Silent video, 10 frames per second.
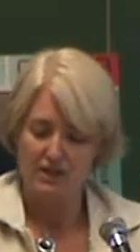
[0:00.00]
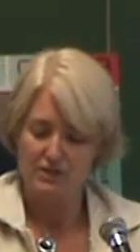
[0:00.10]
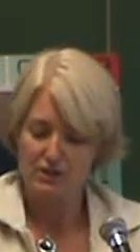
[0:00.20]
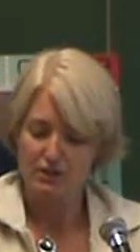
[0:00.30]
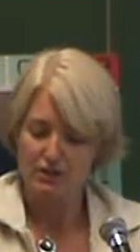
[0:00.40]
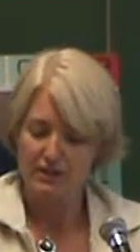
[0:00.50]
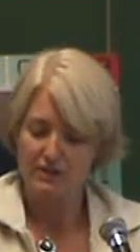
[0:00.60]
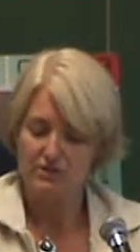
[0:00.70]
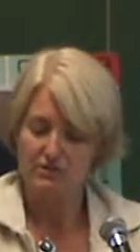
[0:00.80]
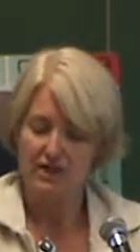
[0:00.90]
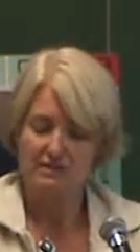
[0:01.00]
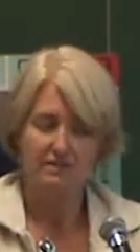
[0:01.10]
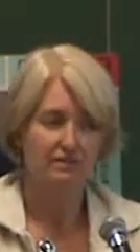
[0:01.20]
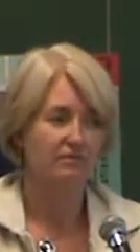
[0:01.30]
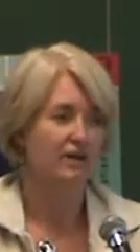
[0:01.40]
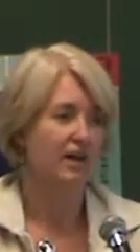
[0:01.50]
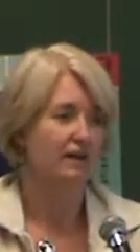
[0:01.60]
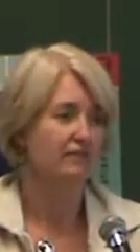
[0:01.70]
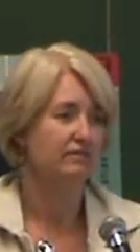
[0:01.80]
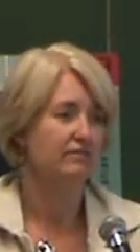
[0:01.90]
So in 2005,